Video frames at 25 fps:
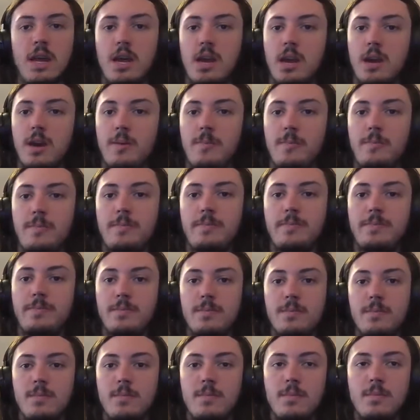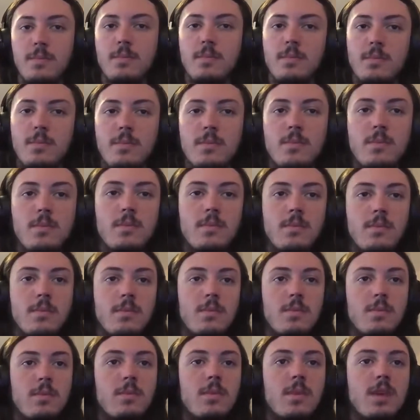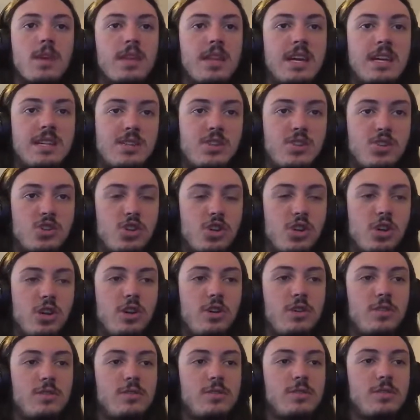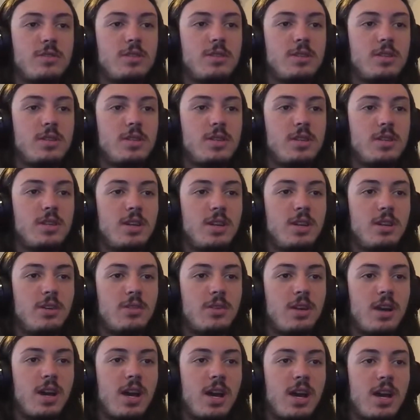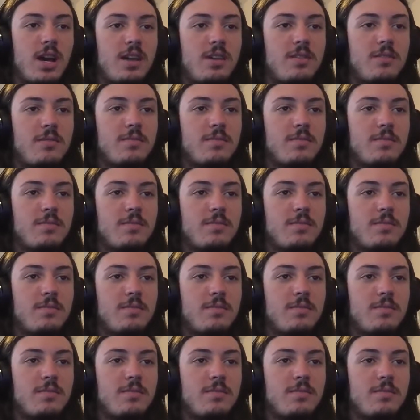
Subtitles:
He's just a big green blowhard. That's true. Oh, God.